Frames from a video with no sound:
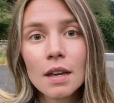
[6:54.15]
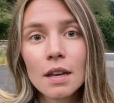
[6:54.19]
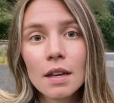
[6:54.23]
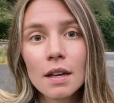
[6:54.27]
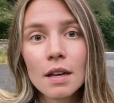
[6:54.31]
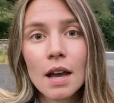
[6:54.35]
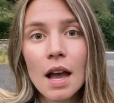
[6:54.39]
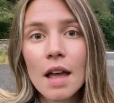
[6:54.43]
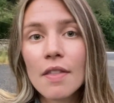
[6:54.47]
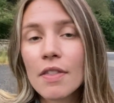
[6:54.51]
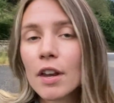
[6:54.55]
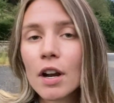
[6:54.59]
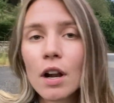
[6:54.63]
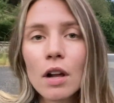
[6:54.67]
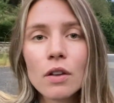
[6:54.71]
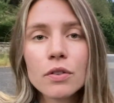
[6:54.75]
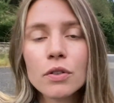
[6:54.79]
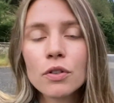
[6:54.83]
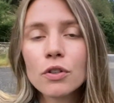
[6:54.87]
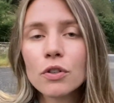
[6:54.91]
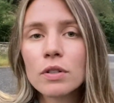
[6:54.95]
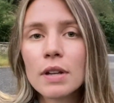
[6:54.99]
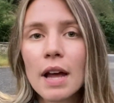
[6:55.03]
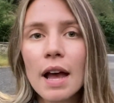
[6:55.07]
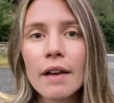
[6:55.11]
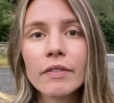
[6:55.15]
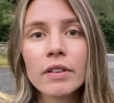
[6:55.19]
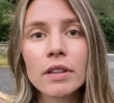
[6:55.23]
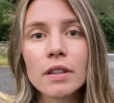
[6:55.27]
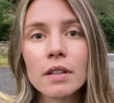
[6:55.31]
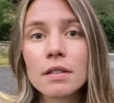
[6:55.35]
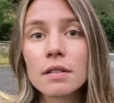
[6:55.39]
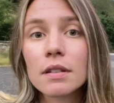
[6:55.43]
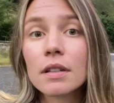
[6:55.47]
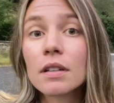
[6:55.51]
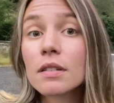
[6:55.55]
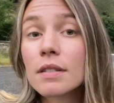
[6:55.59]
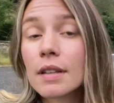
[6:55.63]
and then also just having the
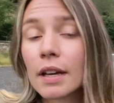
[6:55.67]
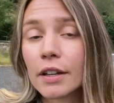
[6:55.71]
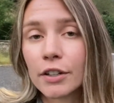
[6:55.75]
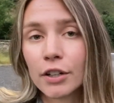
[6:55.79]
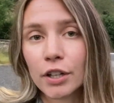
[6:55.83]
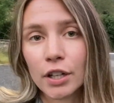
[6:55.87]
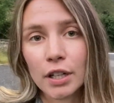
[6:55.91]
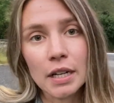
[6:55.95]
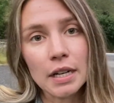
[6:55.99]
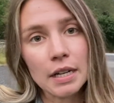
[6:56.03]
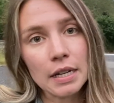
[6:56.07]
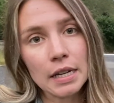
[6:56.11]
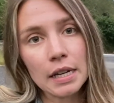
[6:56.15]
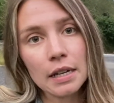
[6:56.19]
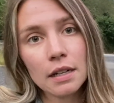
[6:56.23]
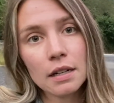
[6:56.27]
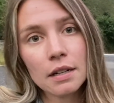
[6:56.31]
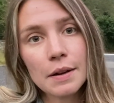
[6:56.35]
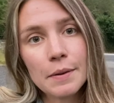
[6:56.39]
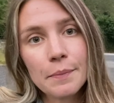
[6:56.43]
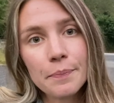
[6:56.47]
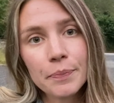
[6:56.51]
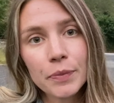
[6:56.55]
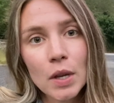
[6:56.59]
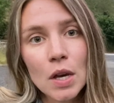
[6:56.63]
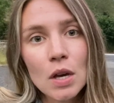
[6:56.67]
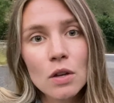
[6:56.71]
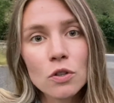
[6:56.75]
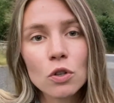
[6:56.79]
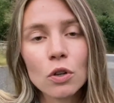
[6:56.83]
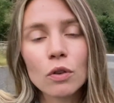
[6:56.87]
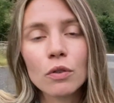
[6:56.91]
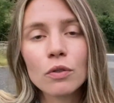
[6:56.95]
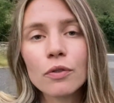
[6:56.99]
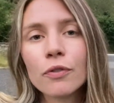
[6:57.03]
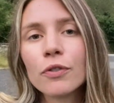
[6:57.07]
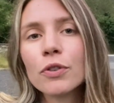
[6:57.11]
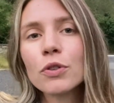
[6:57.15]
skills that you're going to need.
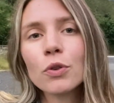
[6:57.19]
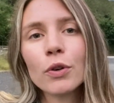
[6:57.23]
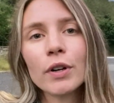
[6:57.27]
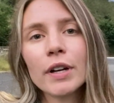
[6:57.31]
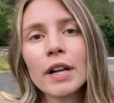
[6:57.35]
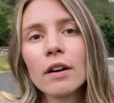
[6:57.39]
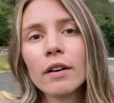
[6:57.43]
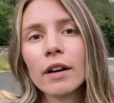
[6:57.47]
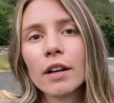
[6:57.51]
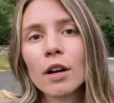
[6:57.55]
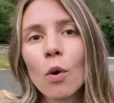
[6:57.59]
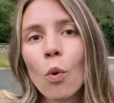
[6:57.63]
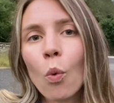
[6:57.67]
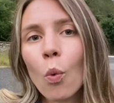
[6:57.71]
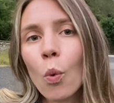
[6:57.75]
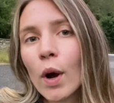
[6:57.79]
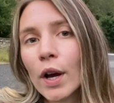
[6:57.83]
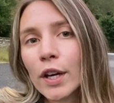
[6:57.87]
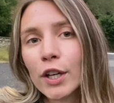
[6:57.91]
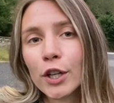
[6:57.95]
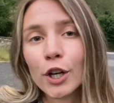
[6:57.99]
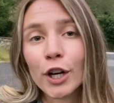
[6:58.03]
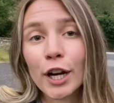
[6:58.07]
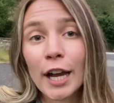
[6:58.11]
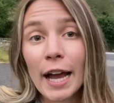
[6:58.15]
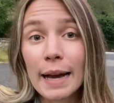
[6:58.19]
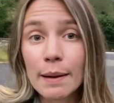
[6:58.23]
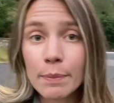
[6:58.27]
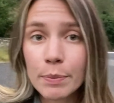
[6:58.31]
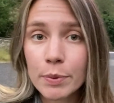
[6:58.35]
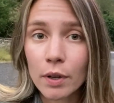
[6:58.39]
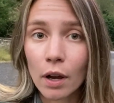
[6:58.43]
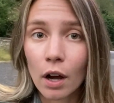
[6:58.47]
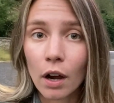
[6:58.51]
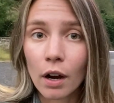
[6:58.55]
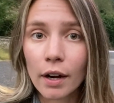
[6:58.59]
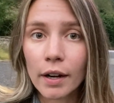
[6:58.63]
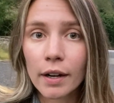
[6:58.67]
So sort out kind of what your gaps
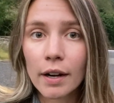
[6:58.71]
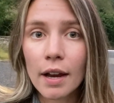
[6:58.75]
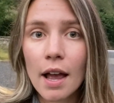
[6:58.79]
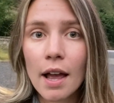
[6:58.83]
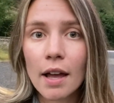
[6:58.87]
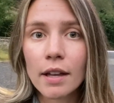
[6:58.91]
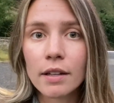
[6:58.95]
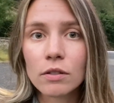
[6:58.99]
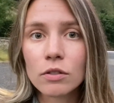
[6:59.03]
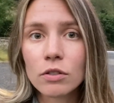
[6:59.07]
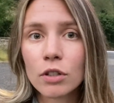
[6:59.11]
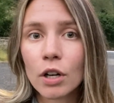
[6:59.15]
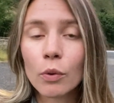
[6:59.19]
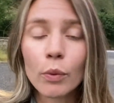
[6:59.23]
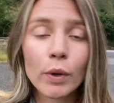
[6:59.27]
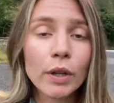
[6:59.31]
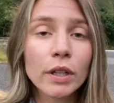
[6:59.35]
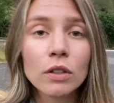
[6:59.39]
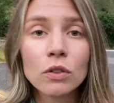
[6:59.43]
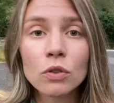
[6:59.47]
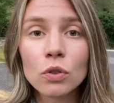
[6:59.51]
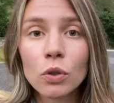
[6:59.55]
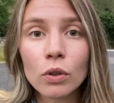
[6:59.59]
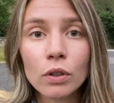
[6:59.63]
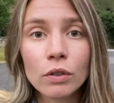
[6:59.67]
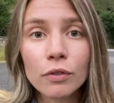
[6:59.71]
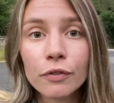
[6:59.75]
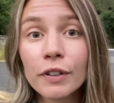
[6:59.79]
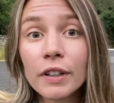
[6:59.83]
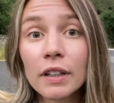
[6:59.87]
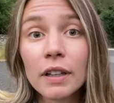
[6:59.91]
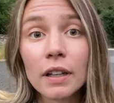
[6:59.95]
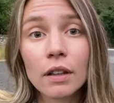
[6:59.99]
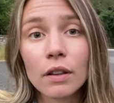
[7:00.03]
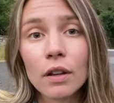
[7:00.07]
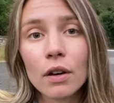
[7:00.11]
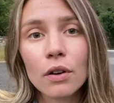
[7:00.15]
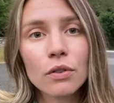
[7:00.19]
are and start working toward
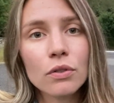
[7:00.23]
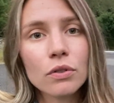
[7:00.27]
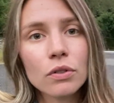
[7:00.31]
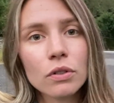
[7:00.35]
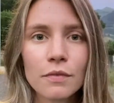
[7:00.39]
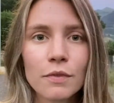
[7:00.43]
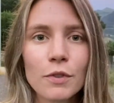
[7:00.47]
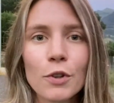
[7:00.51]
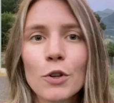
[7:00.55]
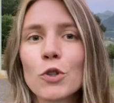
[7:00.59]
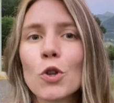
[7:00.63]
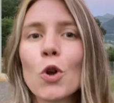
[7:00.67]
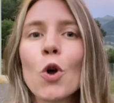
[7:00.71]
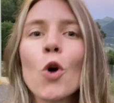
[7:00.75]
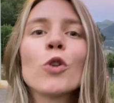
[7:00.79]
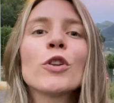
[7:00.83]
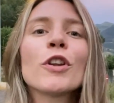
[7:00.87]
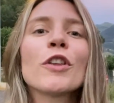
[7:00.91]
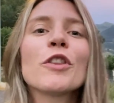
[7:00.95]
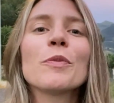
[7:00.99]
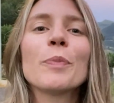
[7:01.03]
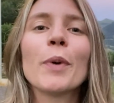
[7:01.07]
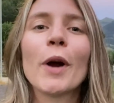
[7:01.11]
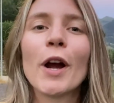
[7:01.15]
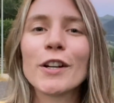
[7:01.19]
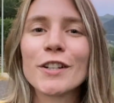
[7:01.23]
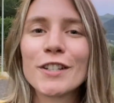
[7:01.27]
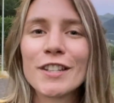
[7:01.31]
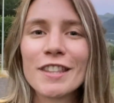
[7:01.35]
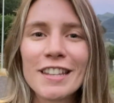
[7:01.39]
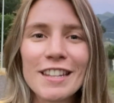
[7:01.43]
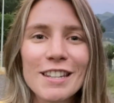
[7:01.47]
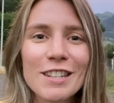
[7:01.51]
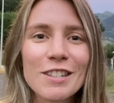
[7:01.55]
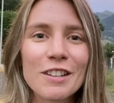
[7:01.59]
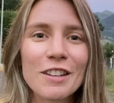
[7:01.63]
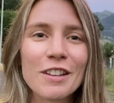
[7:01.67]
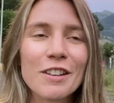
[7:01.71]
filling those. There's a whole nother part to
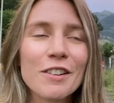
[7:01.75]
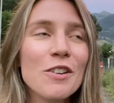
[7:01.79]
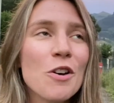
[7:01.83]
this.